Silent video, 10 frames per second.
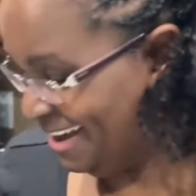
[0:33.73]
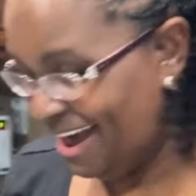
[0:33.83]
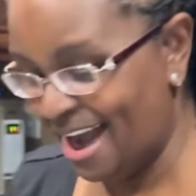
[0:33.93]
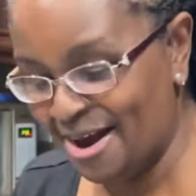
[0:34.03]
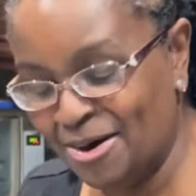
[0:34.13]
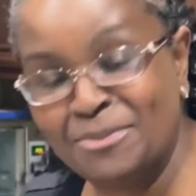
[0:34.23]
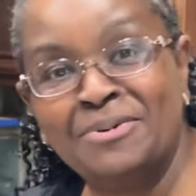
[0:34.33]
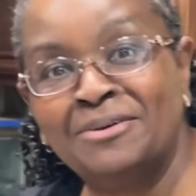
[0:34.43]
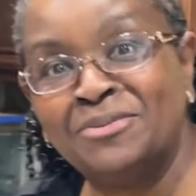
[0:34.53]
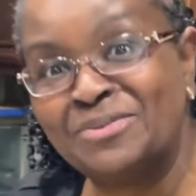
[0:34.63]
I hope
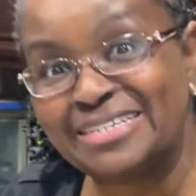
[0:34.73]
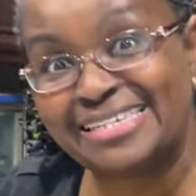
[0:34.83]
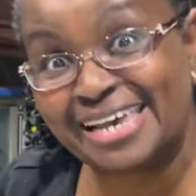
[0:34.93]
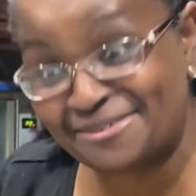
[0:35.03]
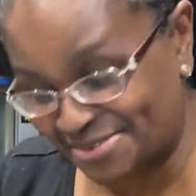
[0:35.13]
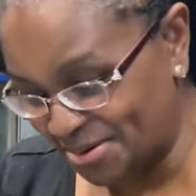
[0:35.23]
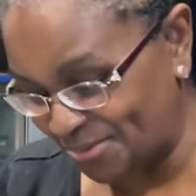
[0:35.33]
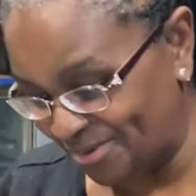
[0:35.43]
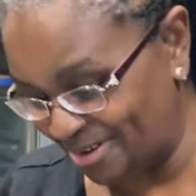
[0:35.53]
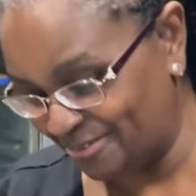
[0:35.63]
everyone's having a
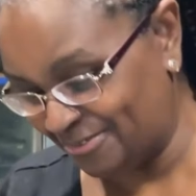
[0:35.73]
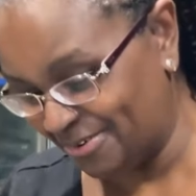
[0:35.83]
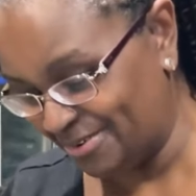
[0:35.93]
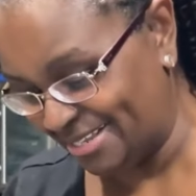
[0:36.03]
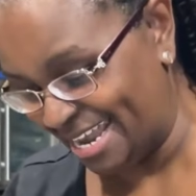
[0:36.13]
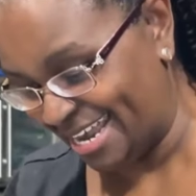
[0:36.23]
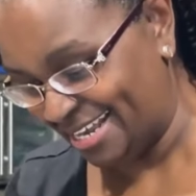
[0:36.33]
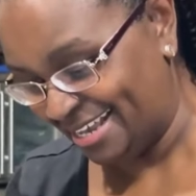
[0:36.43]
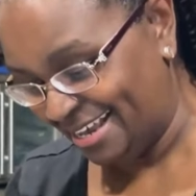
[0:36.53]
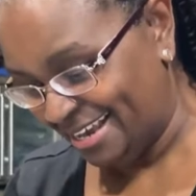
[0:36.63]
wonderful day
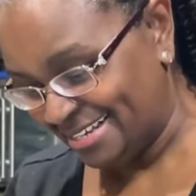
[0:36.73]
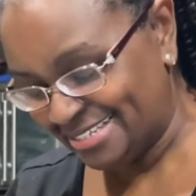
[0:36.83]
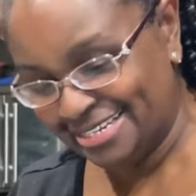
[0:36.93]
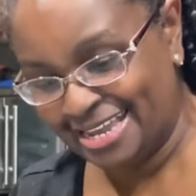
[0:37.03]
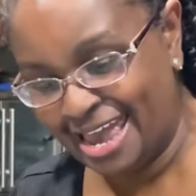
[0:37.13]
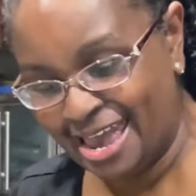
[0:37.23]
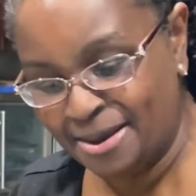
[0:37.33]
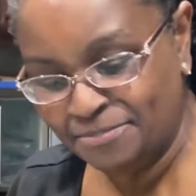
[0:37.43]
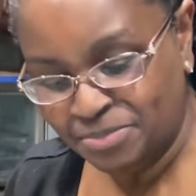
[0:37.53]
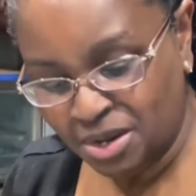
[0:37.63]
today.
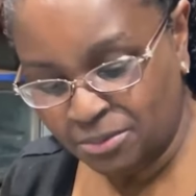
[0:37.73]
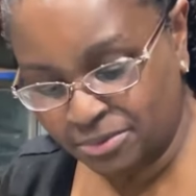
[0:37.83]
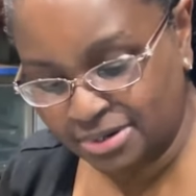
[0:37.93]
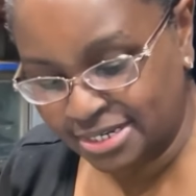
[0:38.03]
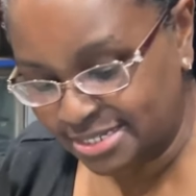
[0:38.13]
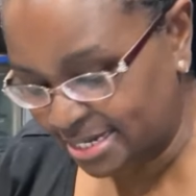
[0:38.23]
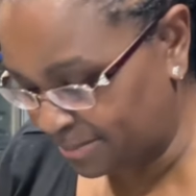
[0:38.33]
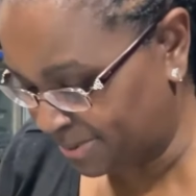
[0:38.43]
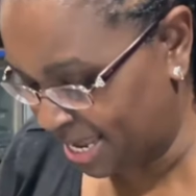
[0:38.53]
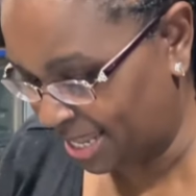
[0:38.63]
We're going to dump
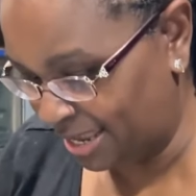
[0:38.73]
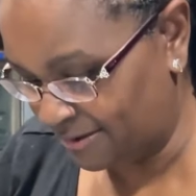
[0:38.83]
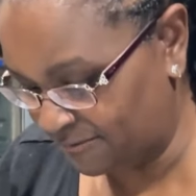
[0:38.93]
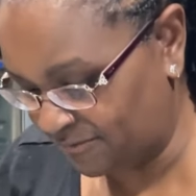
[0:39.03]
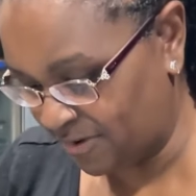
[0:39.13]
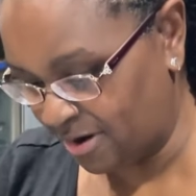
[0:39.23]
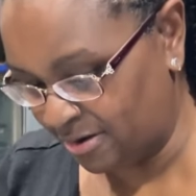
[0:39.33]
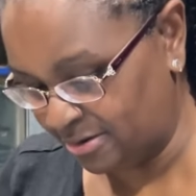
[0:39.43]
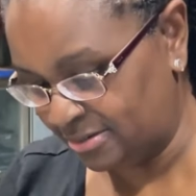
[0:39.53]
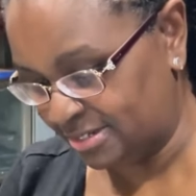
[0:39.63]
that in
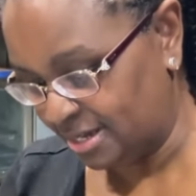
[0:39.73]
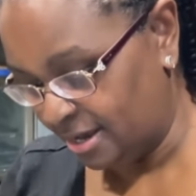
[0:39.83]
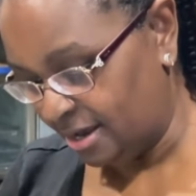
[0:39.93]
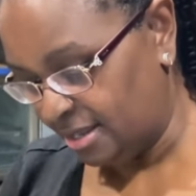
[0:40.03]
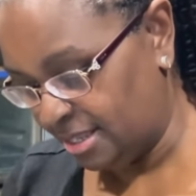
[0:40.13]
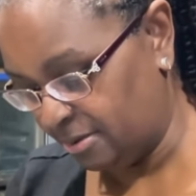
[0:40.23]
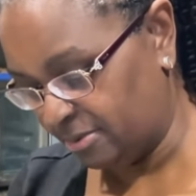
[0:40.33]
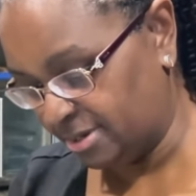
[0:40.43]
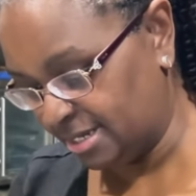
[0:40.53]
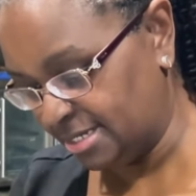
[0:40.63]
first. Then
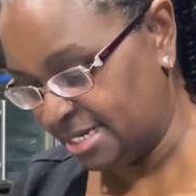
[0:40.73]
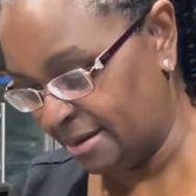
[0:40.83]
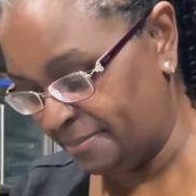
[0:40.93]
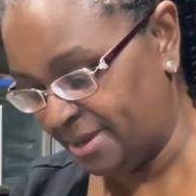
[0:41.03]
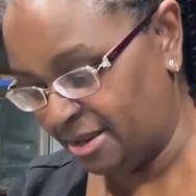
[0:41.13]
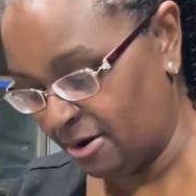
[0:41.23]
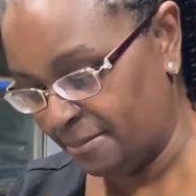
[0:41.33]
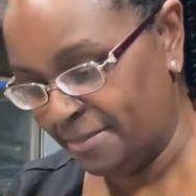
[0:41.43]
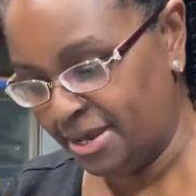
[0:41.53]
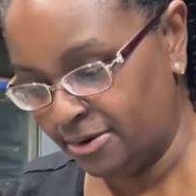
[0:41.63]
we're going to dump in our
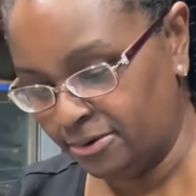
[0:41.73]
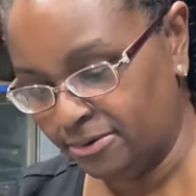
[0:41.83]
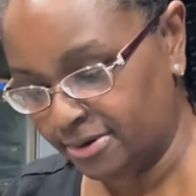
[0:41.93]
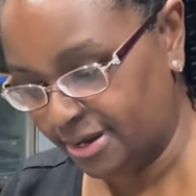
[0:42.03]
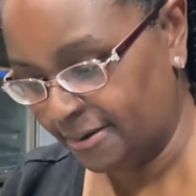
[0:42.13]
milk.